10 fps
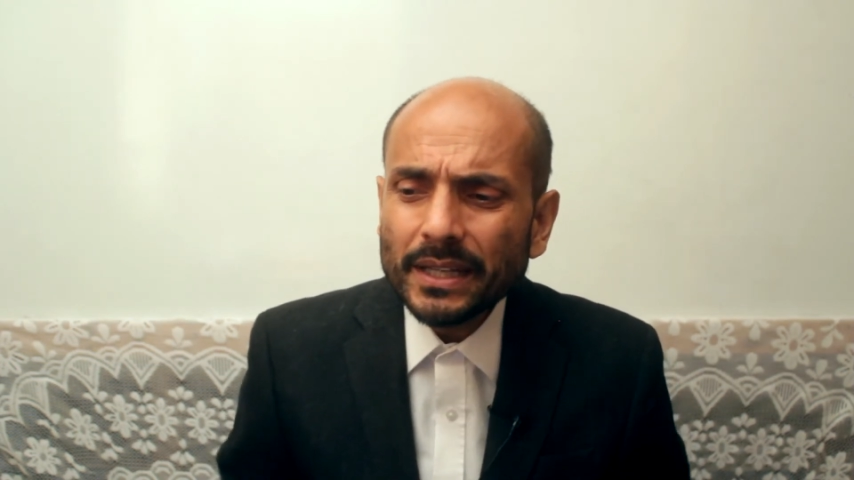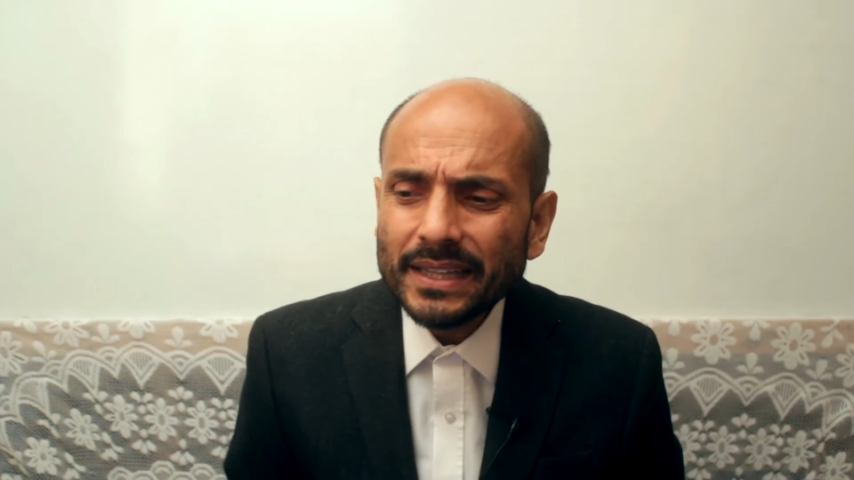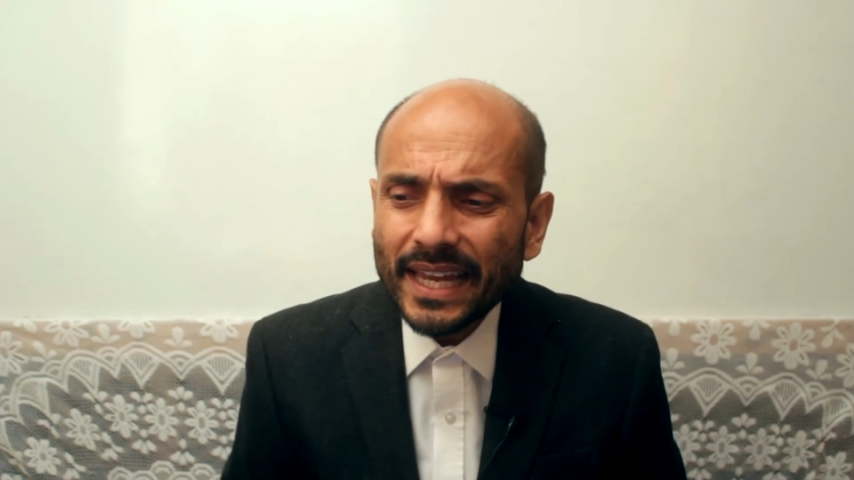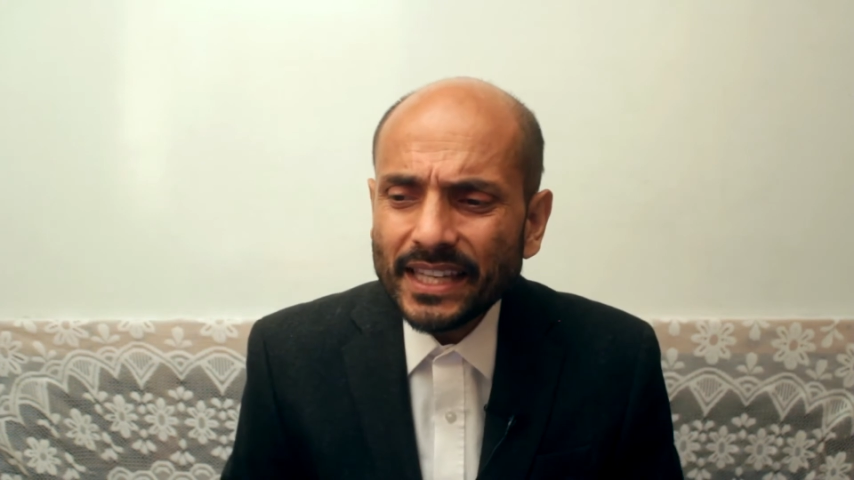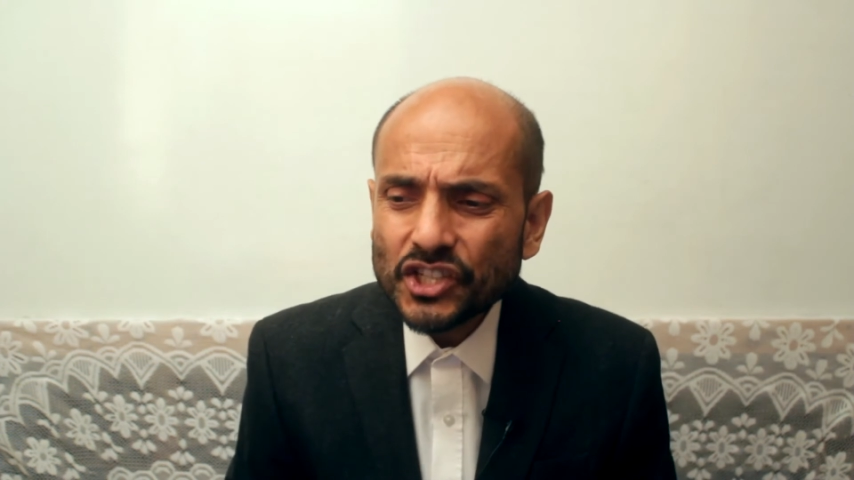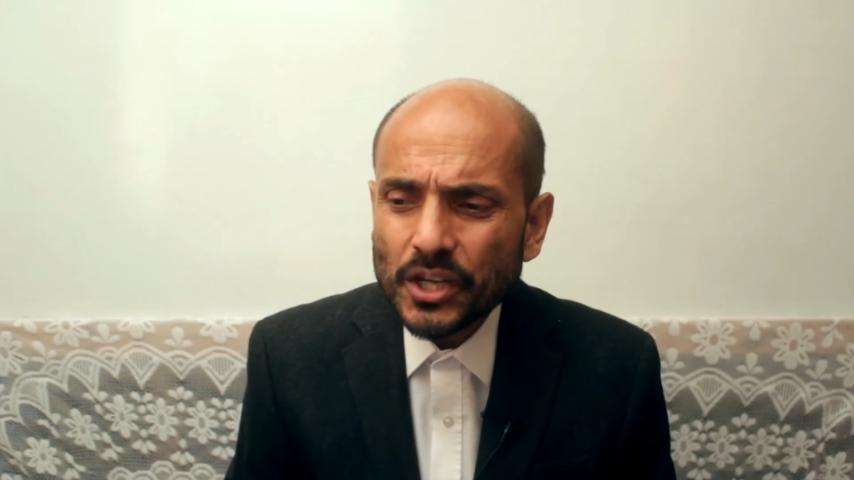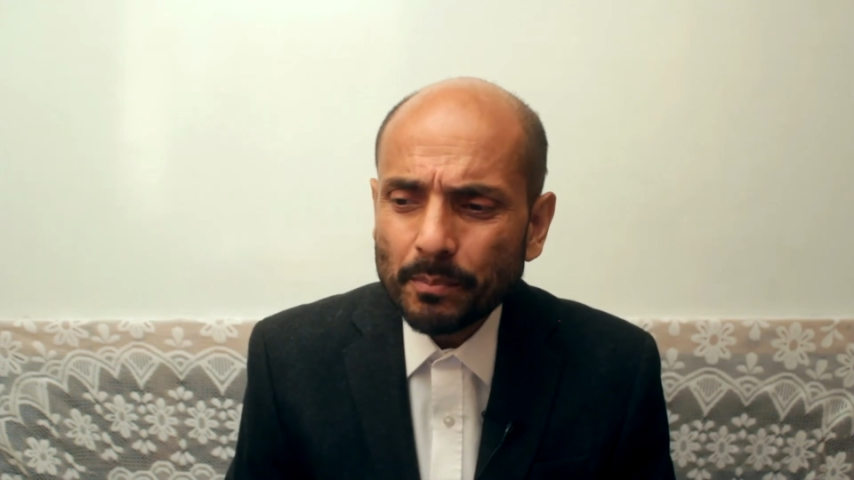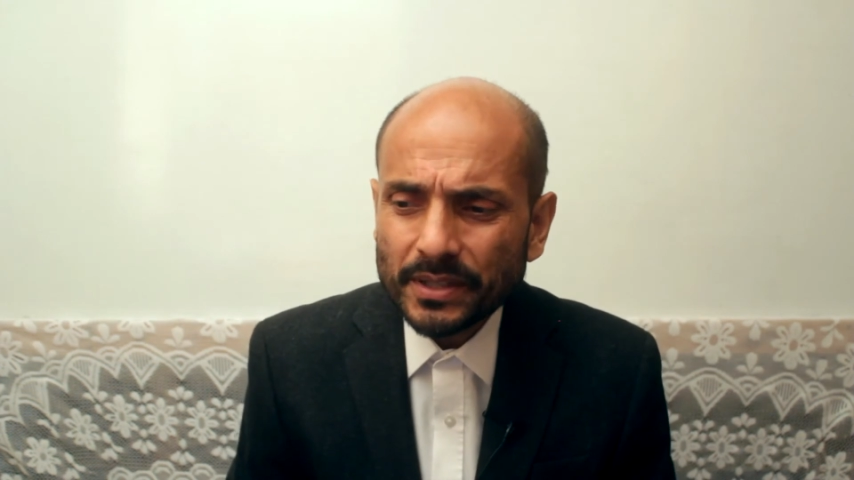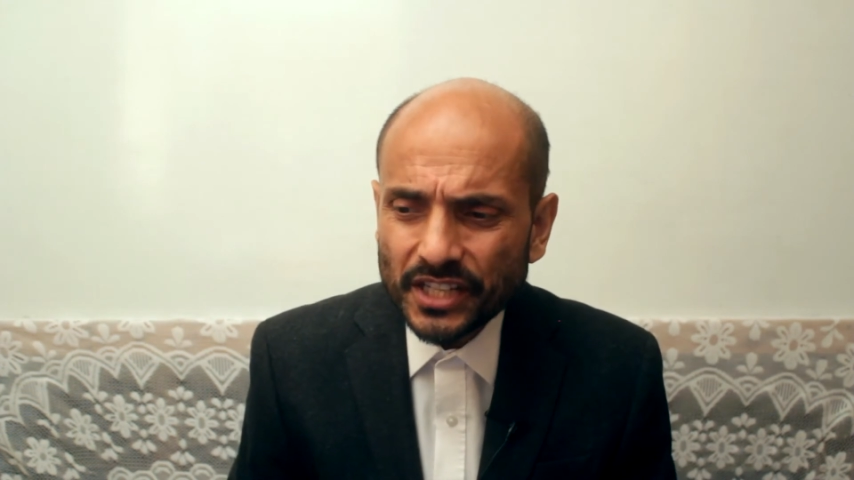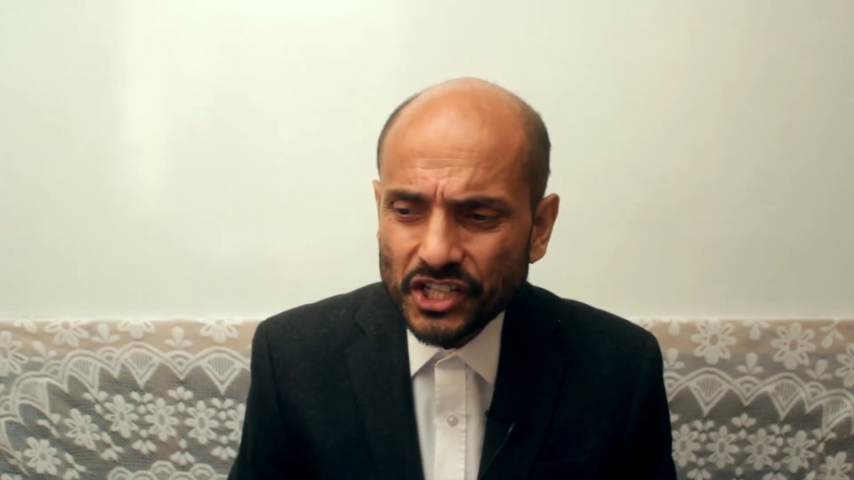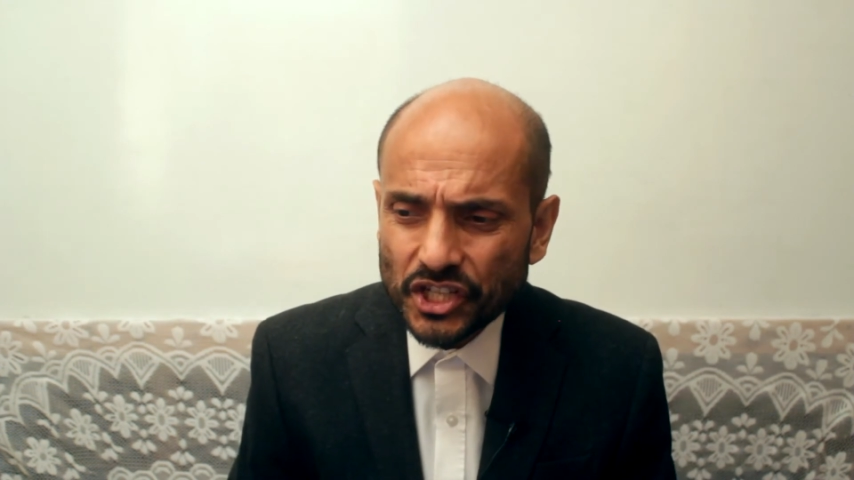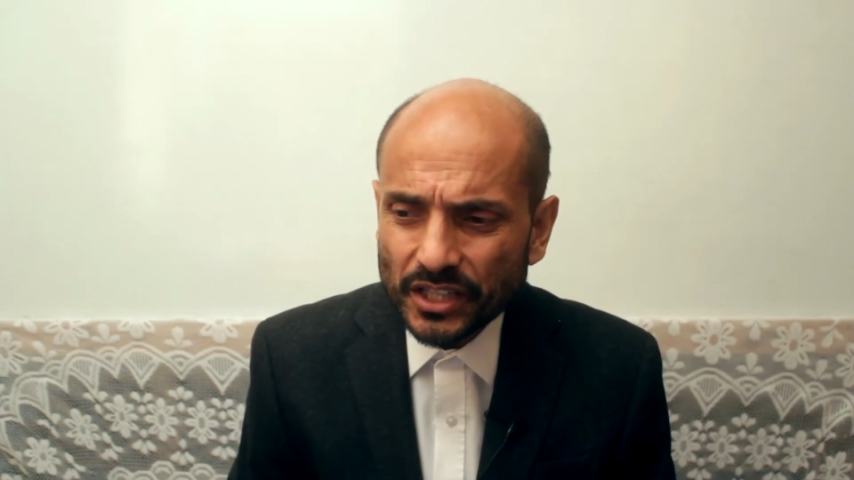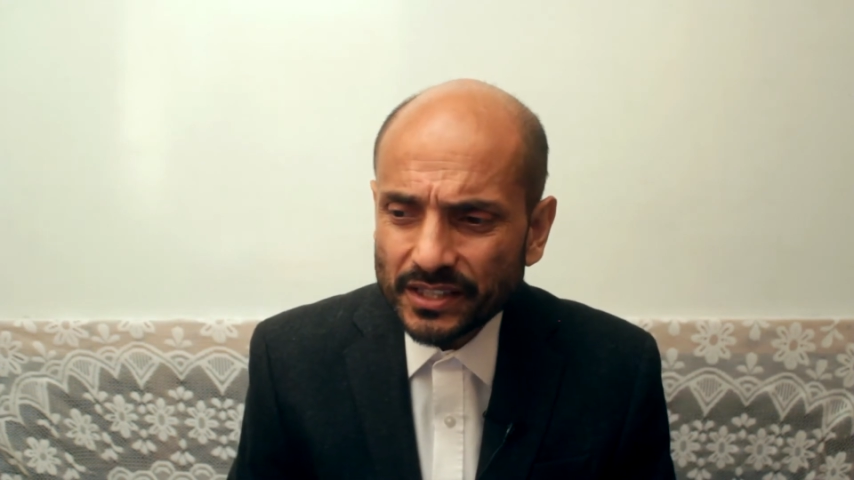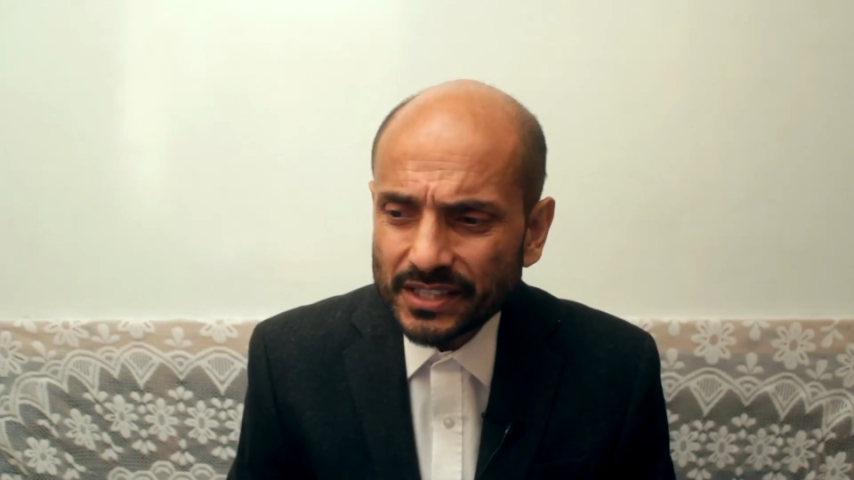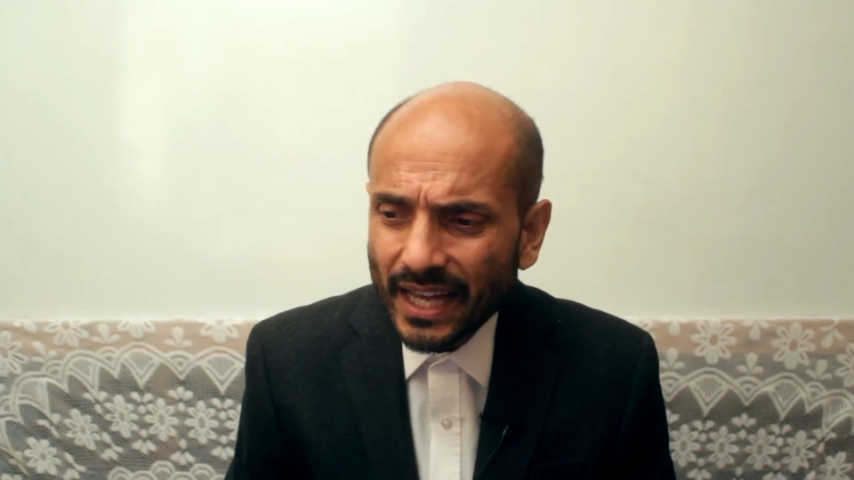in leadership
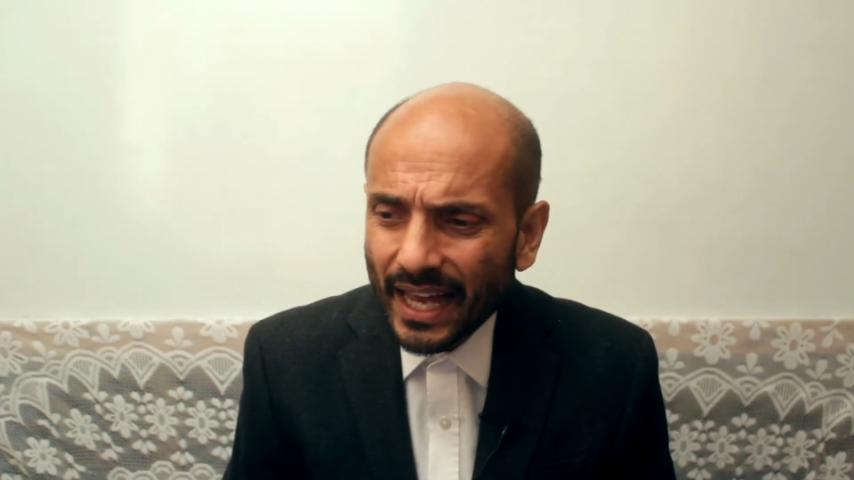positions